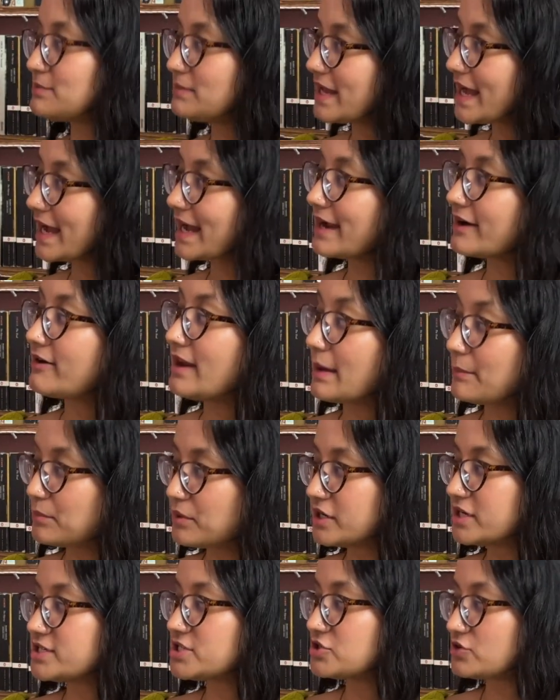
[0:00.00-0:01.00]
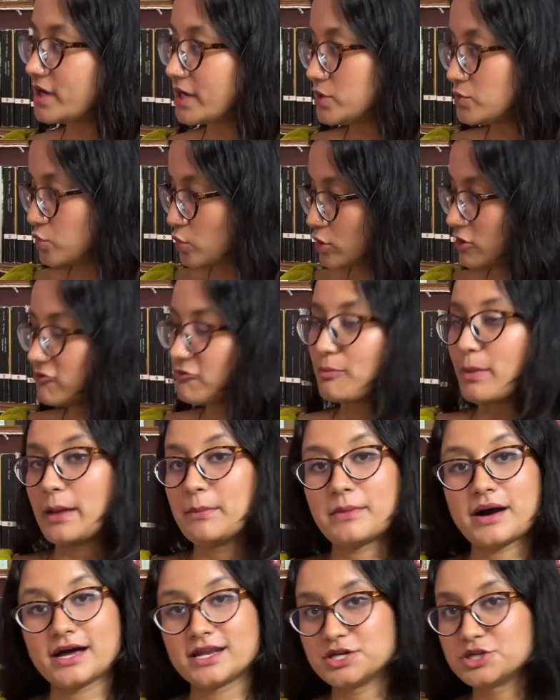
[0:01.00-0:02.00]
Black Leopard Red Wolf by
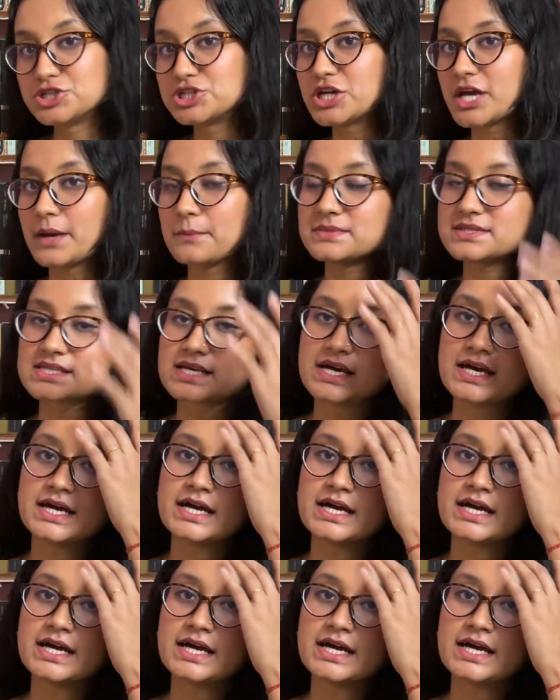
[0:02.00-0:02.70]
Marlon James.